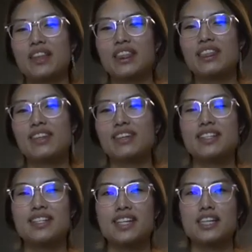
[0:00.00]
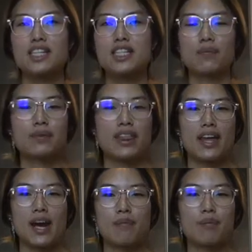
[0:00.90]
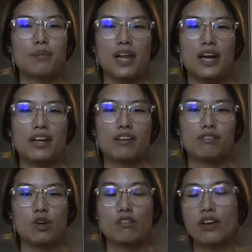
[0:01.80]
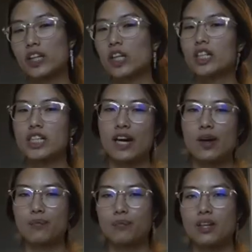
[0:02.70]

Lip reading: this is something that I've been planning for a very long time.